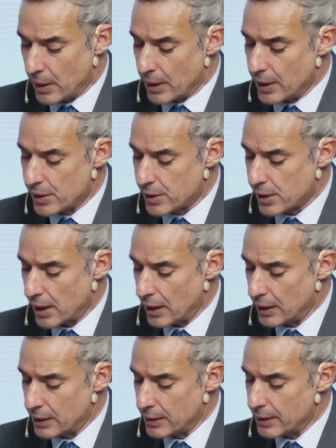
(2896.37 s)
He's
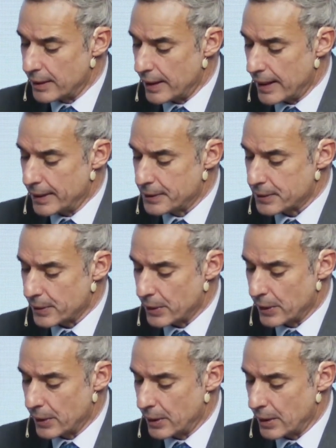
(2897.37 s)
saying that
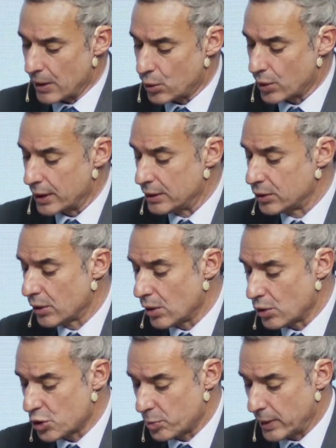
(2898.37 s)
according to
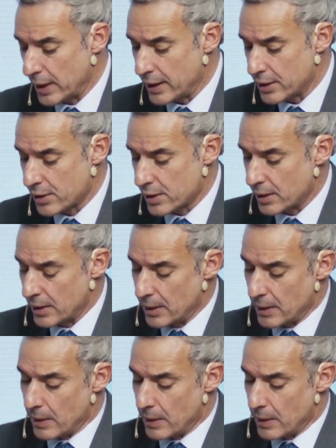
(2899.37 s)
those plans,